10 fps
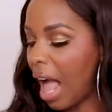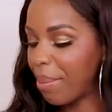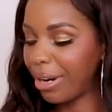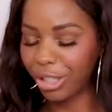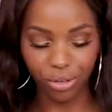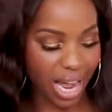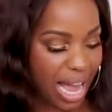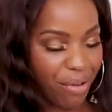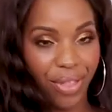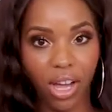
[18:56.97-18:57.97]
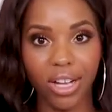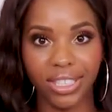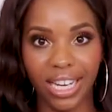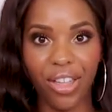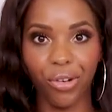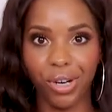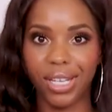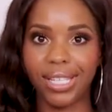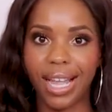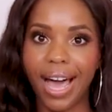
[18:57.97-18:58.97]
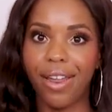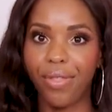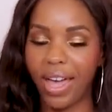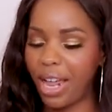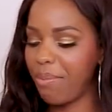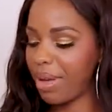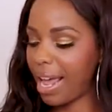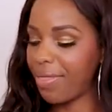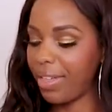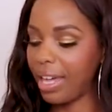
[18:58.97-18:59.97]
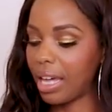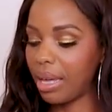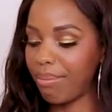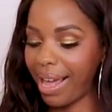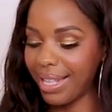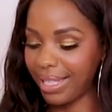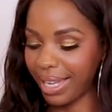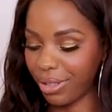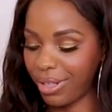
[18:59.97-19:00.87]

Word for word: gonna try everything on together and decide then, but I think my instincts are